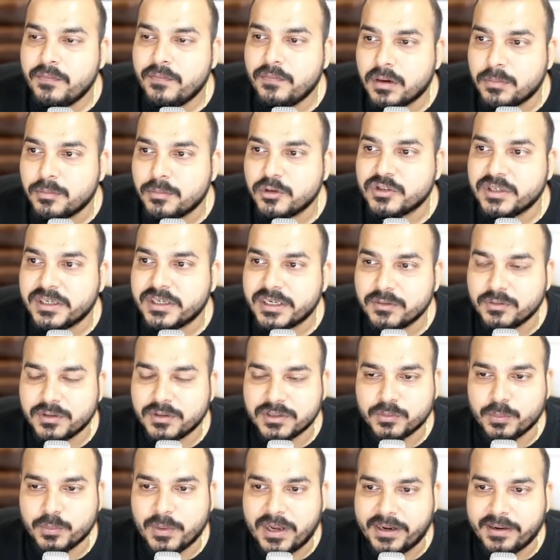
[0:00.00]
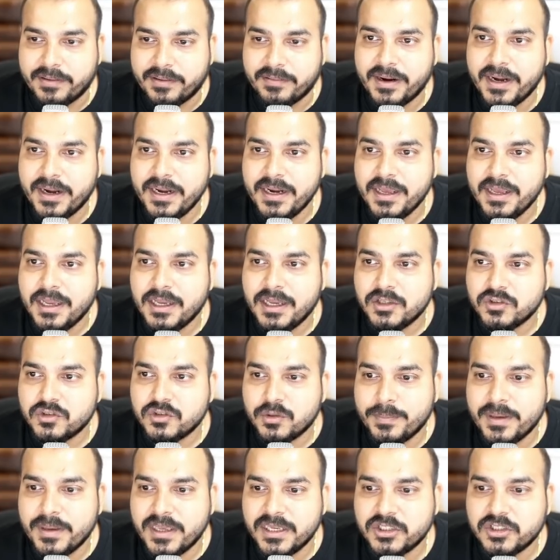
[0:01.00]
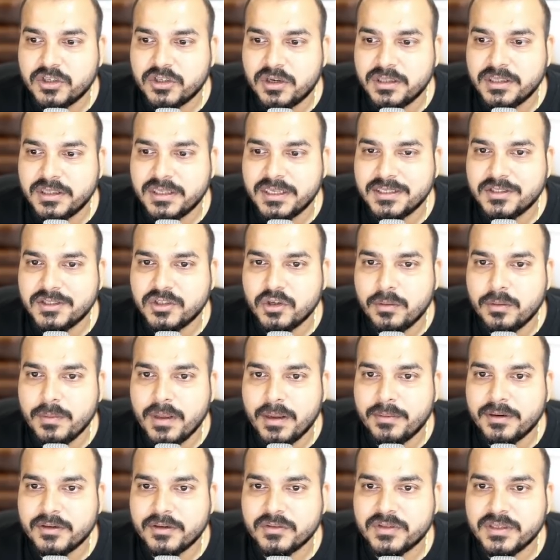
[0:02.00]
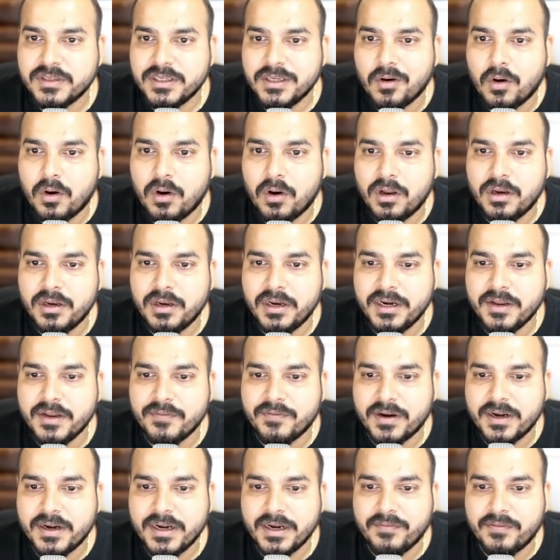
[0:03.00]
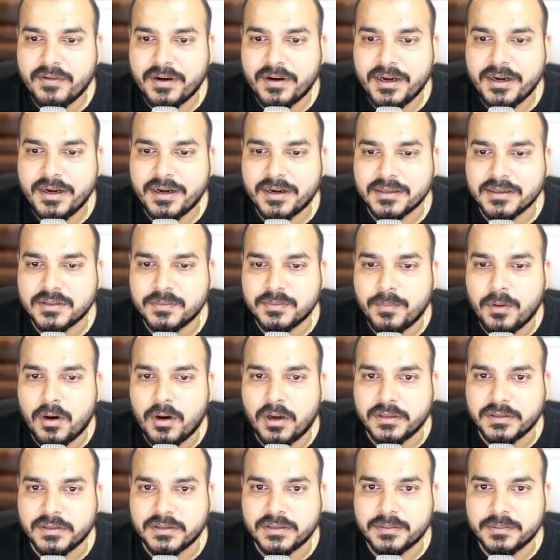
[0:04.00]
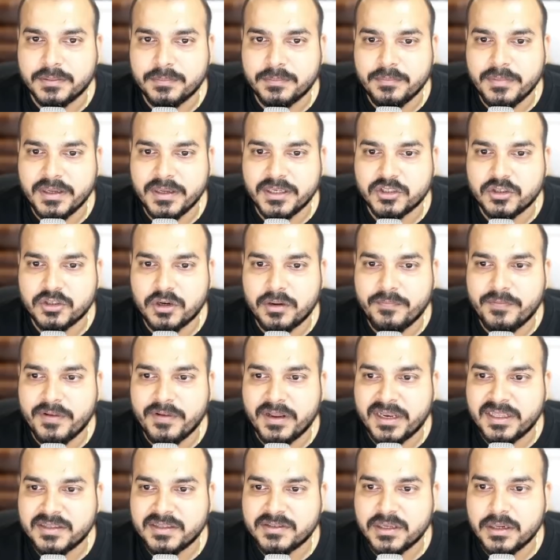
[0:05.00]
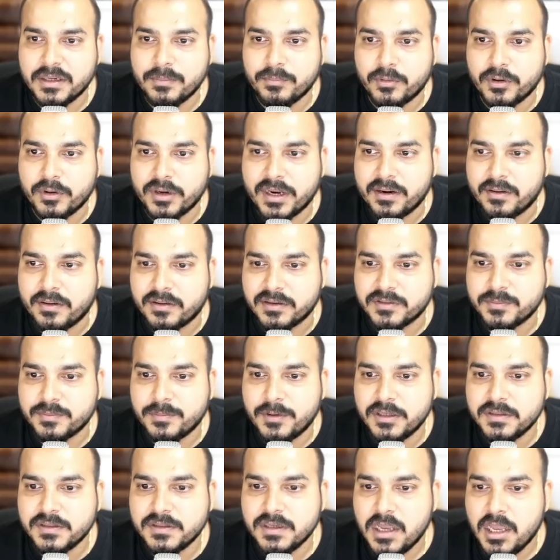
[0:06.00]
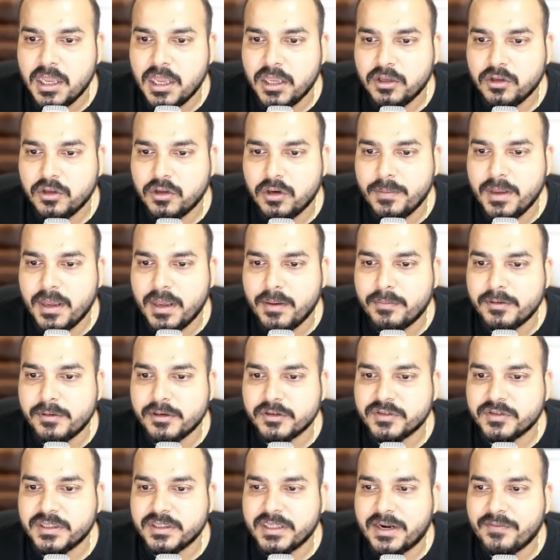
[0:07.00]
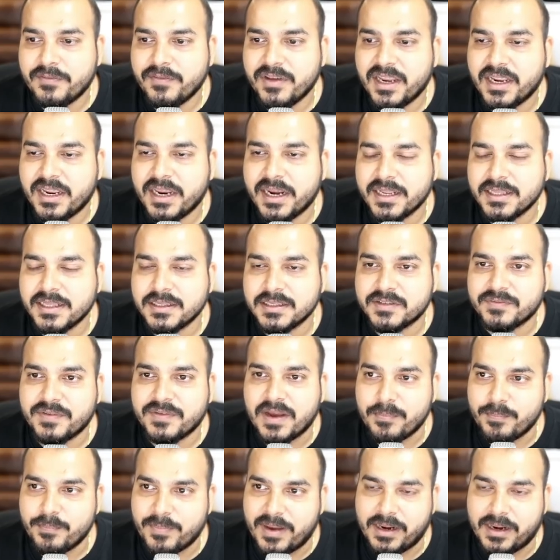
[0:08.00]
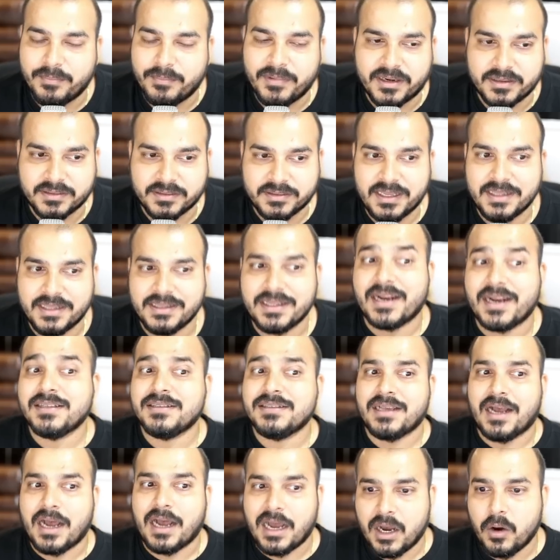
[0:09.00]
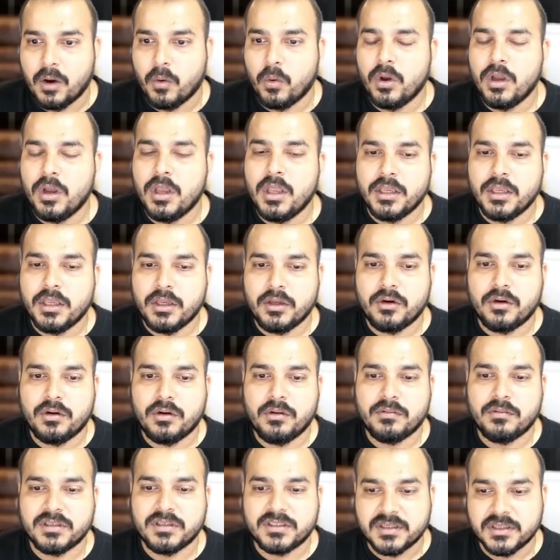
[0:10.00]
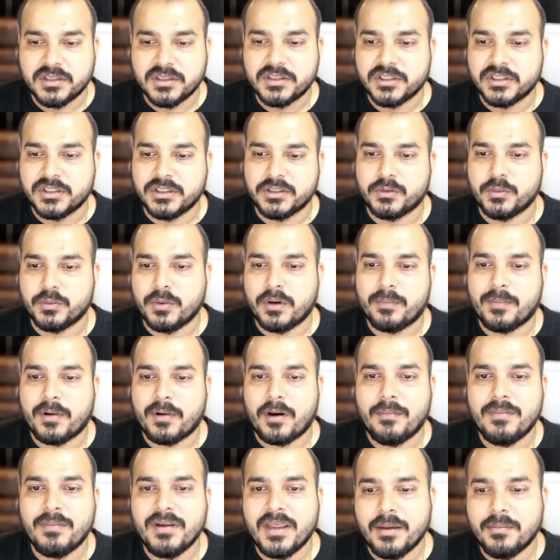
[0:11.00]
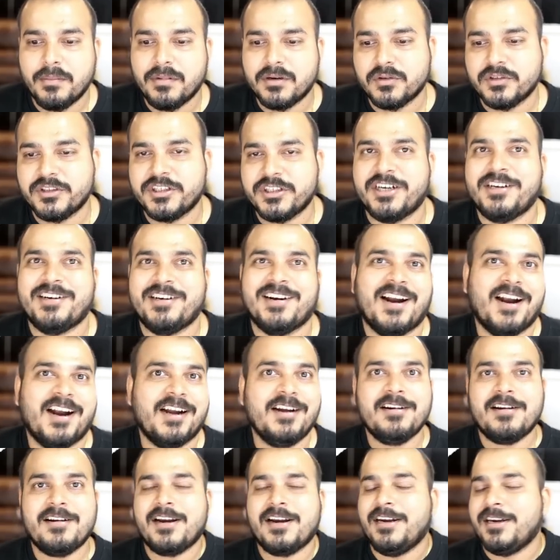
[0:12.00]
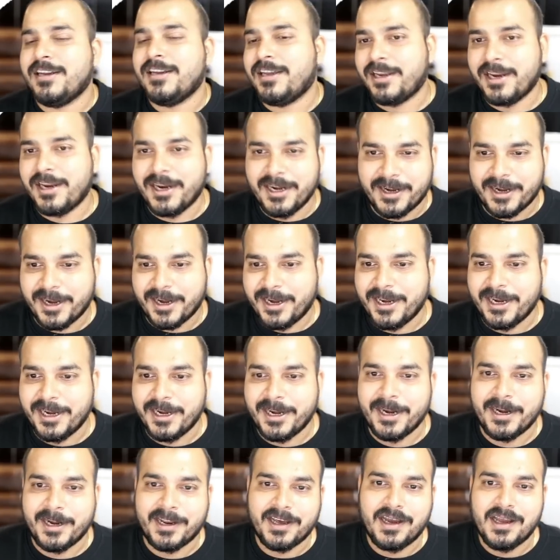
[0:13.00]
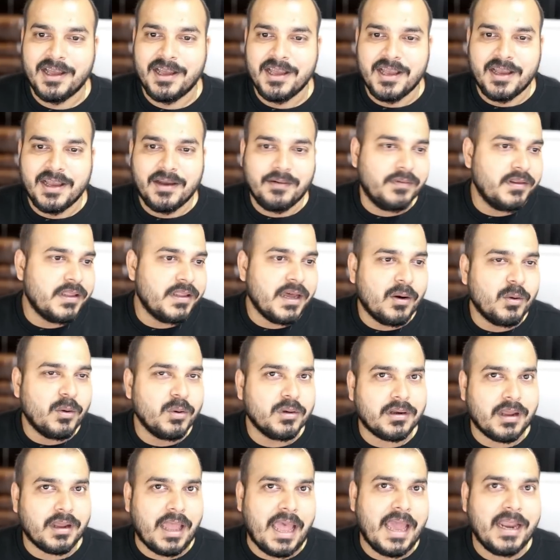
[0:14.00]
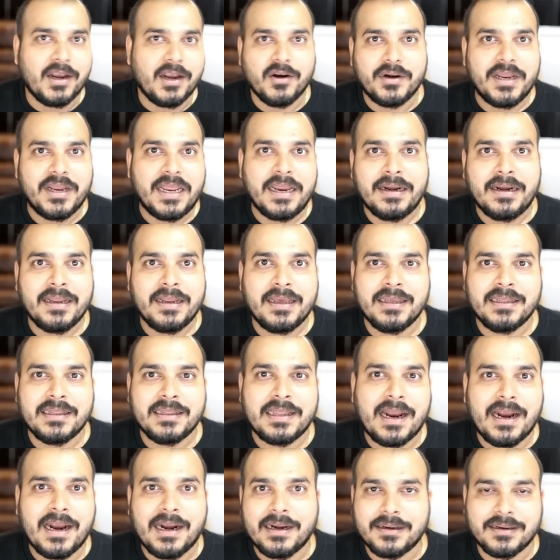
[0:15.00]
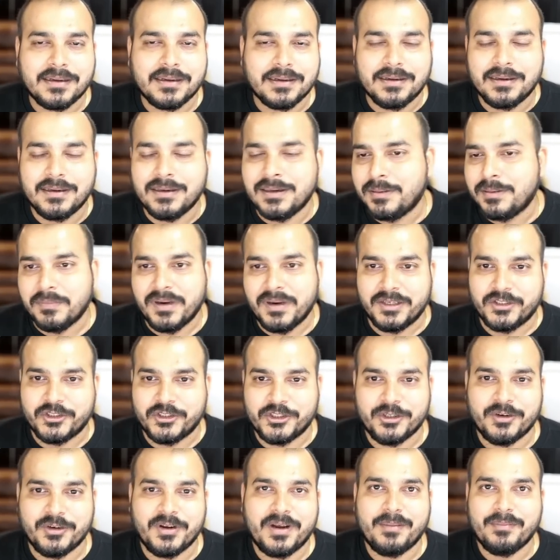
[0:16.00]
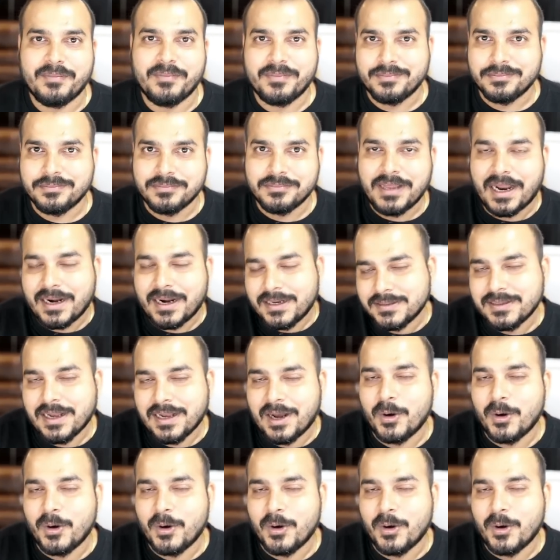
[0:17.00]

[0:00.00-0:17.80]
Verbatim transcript: verbosity was 1 right so based on this you'll be able to see all the different different response based on various input and response you'll be able to see that we are getting these five parameters and that is how you know researchers were probably able to generate 100k training data without annotating that how much you know and that is